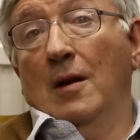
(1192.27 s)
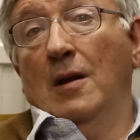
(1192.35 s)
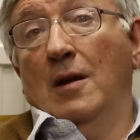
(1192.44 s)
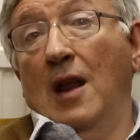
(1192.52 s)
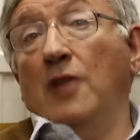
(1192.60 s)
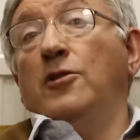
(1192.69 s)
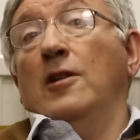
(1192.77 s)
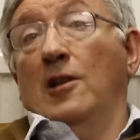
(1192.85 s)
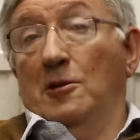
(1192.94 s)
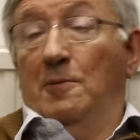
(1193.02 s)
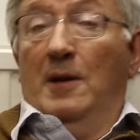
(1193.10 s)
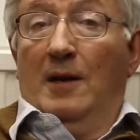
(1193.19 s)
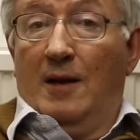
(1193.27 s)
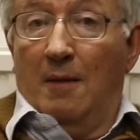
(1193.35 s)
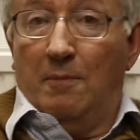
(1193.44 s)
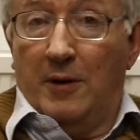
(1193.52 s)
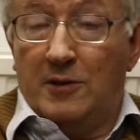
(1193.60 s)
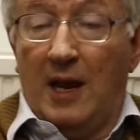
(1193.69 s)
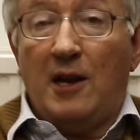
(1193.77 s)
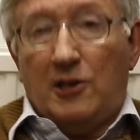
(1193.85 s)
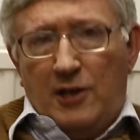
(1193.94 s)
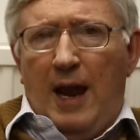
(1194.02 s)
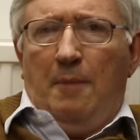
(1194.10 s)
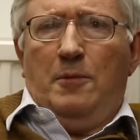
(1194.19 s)
nothing has been accomplished
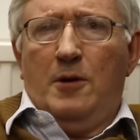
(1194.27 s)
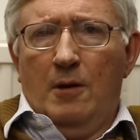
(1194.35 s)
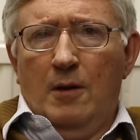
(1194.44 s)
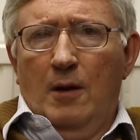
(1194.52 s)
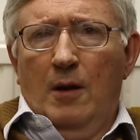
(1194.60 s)
except